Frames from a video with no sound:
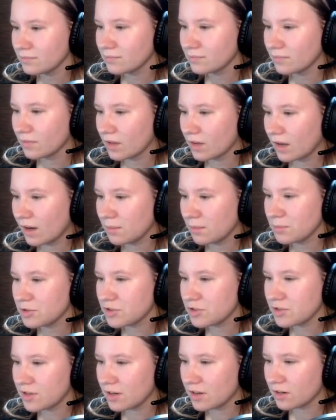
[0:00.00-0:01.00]
I'm just
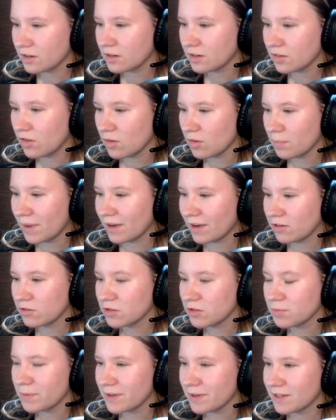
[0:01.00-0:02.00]
not gonna look backwards
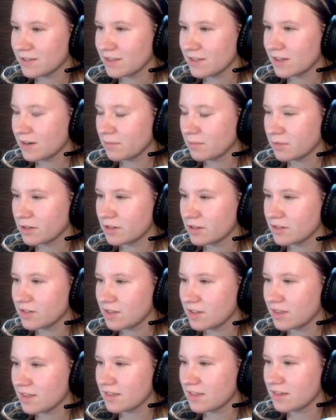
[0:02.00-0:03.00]
because then I'm gonna see
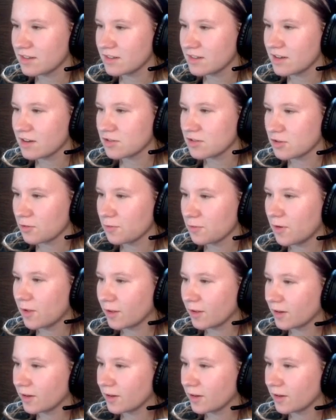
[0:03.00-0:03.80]
that the stairs are falling.